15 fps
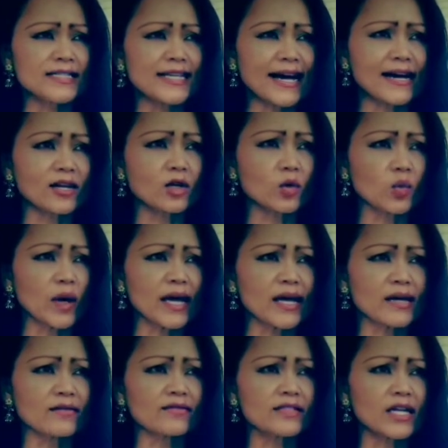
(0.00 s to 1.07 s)
tidal
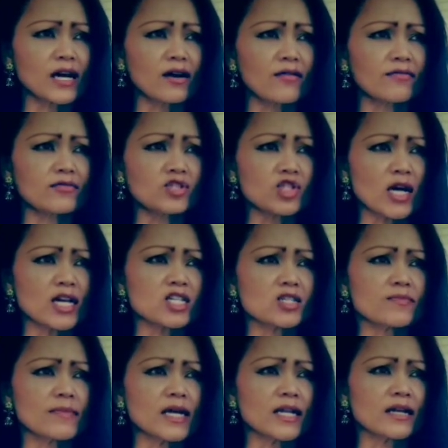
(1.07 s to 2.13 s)
waves of
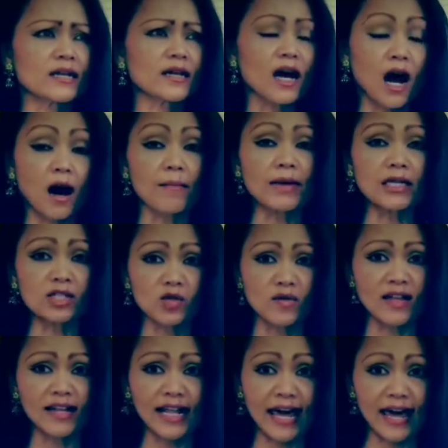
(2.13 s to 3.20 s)
judgment coming
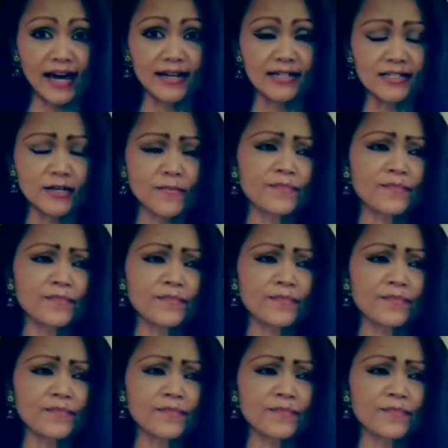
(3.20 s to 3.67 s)
to the land.